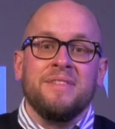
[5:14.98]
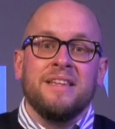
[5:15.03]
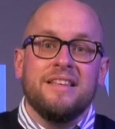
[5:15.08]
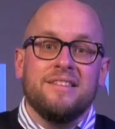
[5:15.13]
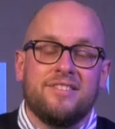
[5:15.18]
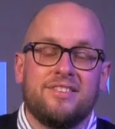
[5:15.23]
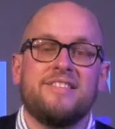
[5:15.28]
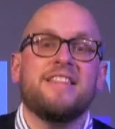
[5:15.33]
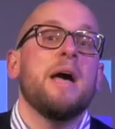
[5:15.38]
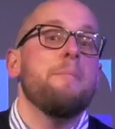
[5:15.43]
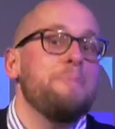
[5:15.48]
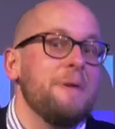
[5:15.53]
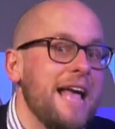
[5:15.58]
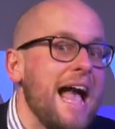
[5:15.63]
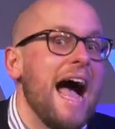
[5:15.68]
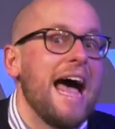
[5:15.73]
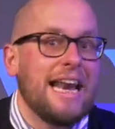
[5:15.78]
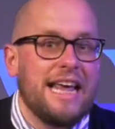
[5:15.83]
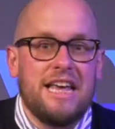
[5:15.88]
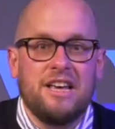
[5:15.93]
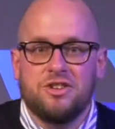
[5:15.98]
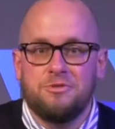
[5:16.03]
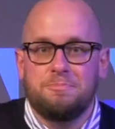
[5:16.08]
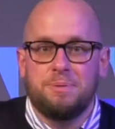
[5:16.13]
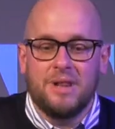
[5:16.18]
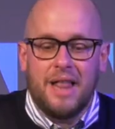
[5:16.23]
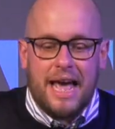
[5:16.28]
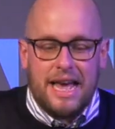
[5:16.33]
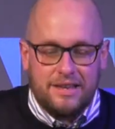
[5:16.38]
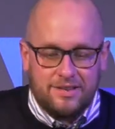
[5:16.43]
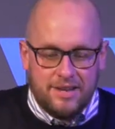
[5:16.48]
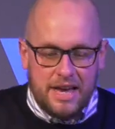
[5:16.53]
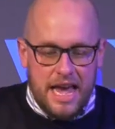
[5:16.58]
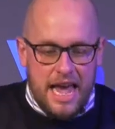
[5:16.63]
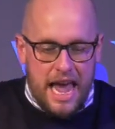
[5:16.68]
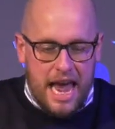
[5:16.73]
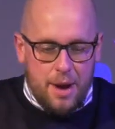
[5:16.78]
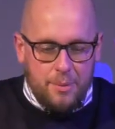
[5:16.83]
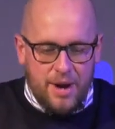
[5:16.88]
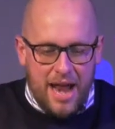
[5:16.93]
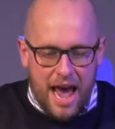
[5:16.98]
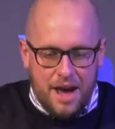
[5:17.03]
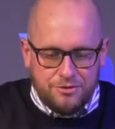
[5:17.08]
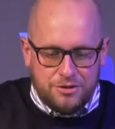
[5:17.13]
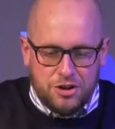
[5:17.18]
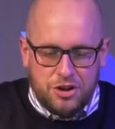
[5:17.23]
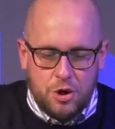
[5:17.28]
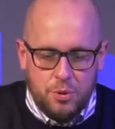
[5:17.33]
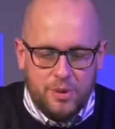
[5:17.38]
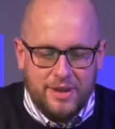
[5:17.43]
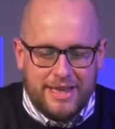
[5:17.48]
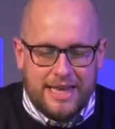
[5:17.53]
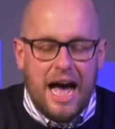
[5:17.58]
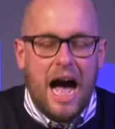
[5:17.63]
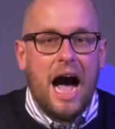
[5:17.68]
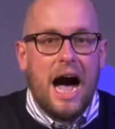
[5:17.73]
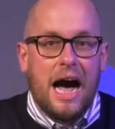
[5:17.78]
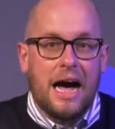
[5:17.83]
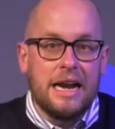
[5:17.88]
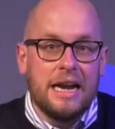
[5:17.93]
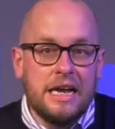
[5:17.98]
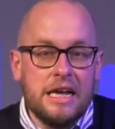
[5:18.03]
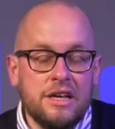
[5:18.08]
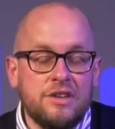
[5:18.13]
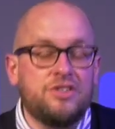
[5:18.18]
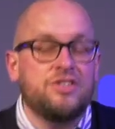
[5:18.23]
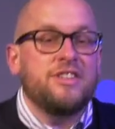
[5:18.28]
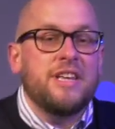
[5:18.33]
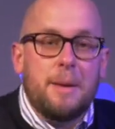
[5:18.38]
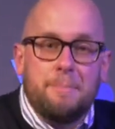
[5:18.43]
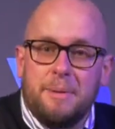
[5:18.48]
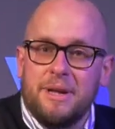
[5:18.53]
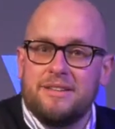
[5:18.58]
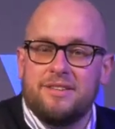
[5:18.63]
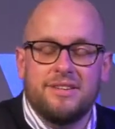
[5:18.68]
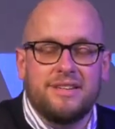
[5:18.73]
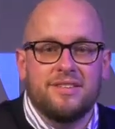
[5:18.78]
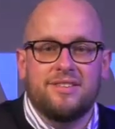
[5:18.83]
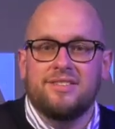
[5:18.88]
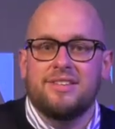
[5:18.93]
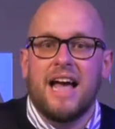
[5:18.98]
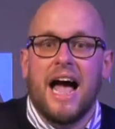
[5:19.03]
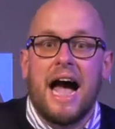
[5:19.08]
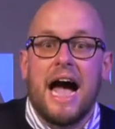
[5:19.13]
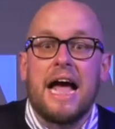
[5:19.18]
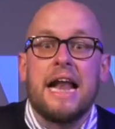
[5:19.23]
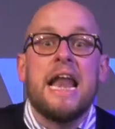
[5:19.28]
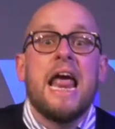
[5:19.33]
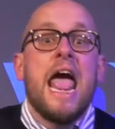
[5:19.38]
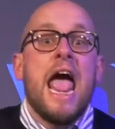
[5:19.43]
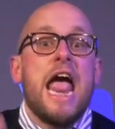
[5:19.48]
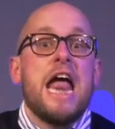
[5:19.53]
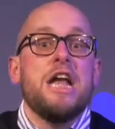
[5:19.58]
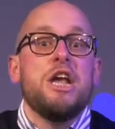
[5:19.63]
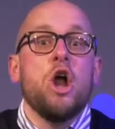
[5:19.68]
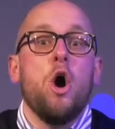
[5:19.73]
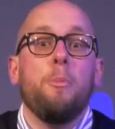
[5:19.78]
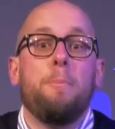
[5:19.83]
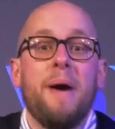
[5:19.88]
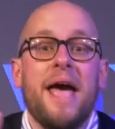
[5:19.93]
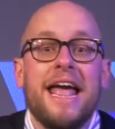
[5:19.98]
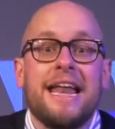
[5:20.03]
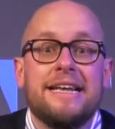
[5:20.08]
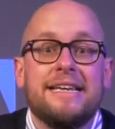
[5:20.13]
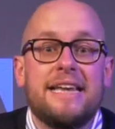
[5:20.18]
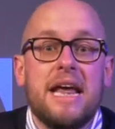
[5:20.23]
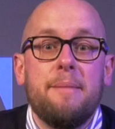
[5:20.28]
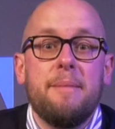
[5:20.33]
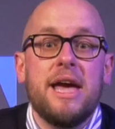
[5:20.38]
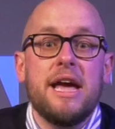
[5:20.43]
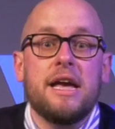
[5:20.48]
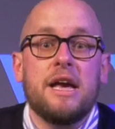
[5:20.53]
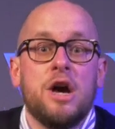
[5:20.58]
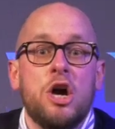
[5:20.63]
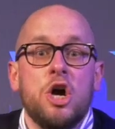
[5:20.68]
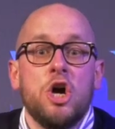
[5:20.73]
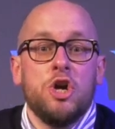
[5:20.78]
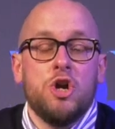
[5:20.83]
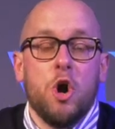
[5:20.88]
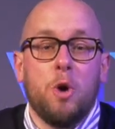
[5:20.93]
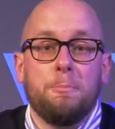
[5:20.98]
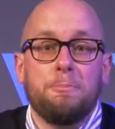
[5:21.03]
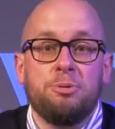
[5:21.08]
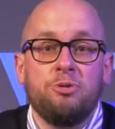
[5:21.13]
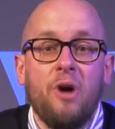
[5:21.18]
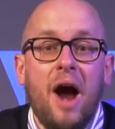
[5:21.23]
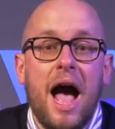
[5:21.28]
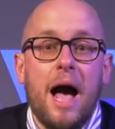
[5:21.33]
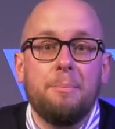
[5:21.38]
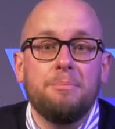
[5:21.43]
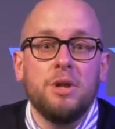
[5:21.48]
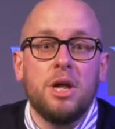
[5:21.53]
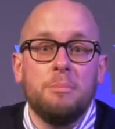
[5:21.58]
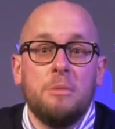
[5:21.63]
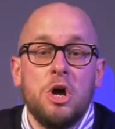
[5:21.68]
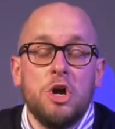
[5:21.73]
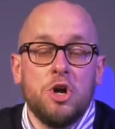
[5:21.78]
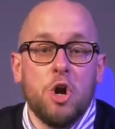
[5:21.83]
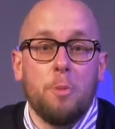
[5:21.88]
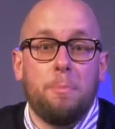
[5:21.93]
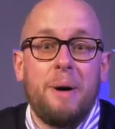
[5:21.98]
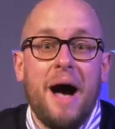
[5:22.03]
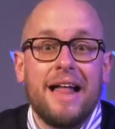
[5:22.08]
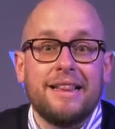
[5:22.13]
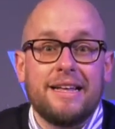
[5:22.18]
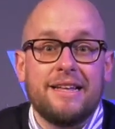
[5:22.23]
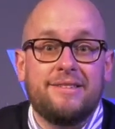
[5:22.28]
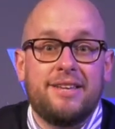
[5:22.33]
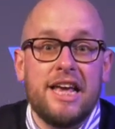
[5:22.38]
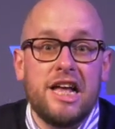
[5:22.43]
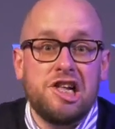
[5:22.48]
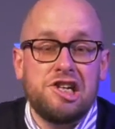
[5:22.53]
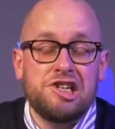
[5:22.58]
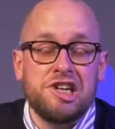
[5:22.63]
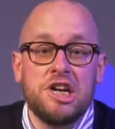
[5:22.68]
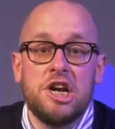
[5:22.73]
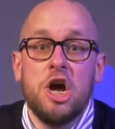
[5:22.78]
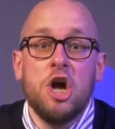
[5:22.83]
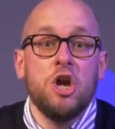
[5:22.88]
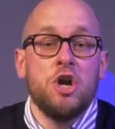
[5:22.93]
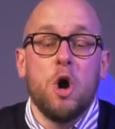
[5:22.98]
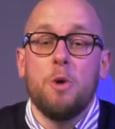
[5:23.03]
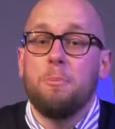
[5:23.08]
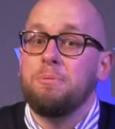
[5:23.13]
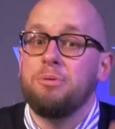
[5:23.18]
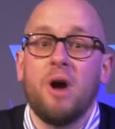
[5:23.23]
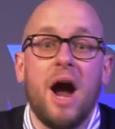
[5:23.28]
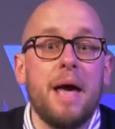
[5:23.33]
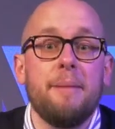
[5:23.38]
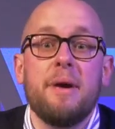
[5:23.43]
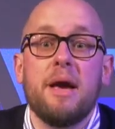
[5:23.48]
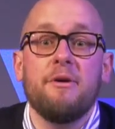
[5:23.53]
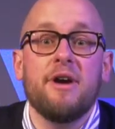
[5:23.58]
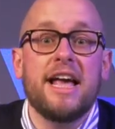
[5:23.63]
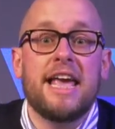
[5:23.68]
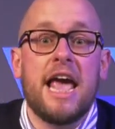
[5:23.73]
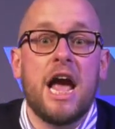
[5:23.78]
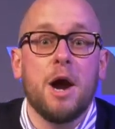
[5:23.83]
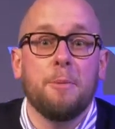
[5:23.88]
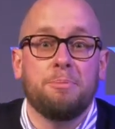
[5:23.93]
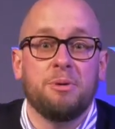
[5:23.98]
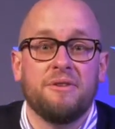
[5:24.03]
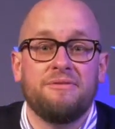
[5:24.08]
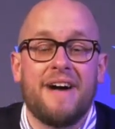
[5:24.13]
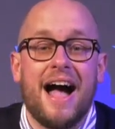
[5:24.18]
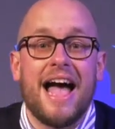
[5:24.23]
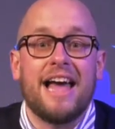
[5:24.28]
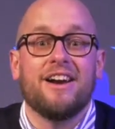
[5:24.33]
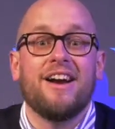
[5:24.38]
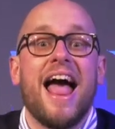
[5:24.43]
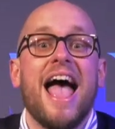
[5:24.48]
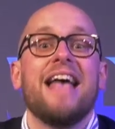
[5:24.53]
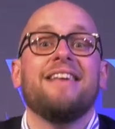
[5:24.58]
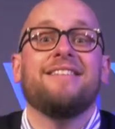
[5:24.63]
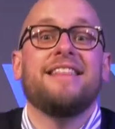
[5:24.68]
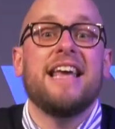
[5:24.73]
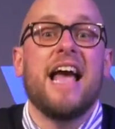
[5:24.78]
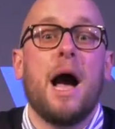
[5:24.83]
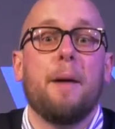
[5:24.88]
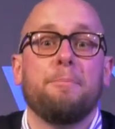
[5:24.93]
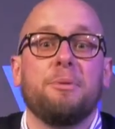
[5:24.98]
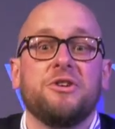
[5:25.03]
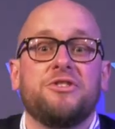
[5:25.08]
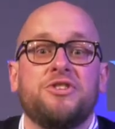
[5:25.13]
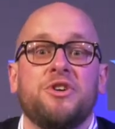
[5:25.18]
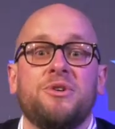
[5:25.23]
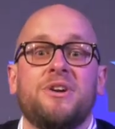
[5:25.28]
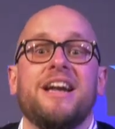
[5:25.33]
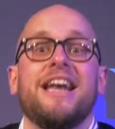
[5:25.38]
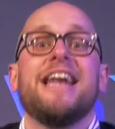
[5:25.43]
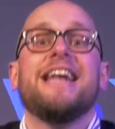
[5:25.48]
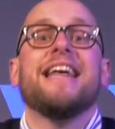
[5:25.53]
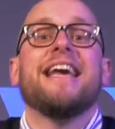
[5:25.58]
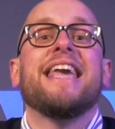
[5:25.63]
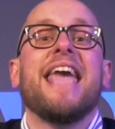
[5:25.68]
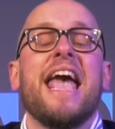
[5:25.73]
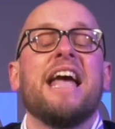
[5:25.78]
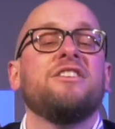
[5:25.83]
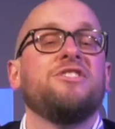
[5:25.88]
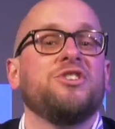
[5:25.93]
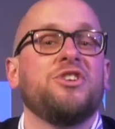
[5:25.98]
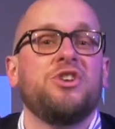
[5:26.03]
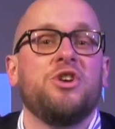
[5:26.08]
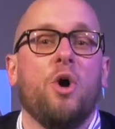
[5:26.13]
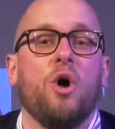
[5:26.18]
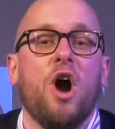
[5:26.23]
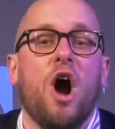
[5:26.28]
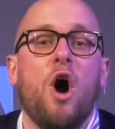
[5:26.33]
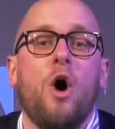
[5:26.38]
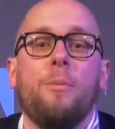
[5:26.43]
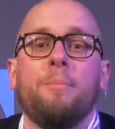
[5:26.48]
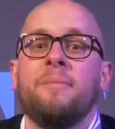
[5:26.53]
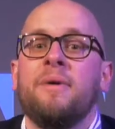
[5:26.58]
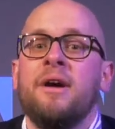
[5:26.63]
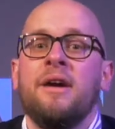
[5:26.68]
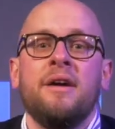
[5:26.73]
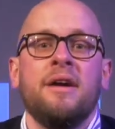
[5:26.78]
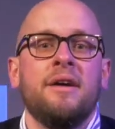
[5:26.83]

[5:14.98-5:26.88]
stepping out of his place. It would have to do with God stepping to the side. And no pandemic, no problem, no politician, no primary care provider has the opportunity to cancel your hope,